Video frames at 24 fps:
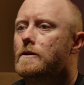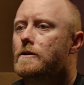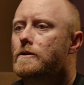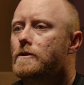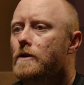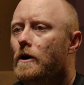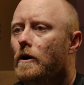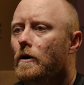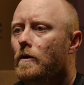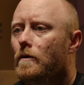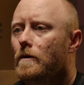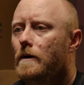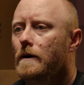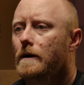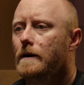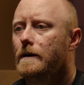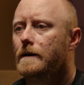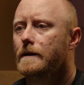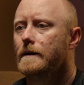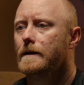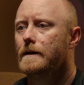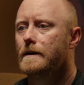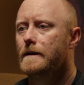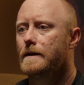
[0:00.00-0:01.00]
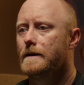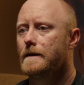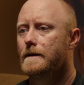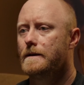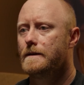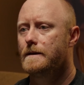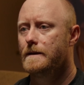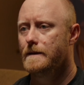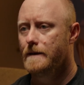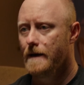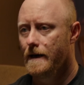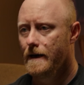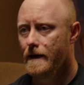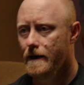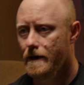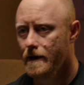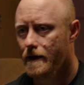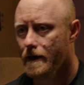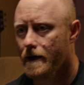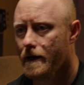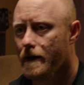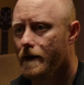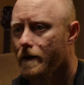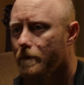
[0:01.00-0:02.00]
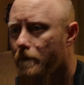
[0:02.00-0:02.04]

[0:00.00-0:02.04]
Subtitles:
So today in the